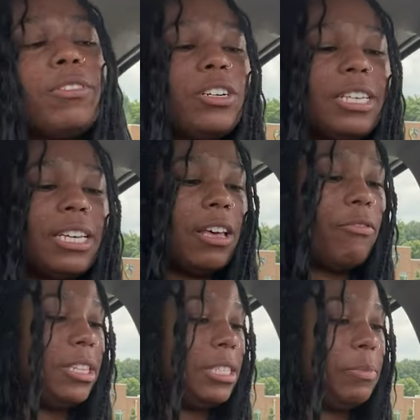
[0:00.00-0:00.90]
literally in love
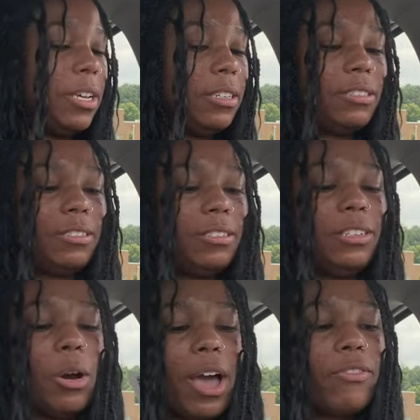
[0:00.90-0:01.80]
with this man.
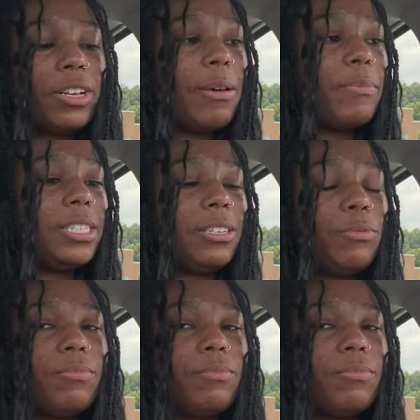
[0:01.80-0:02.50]
Don't ever let me see.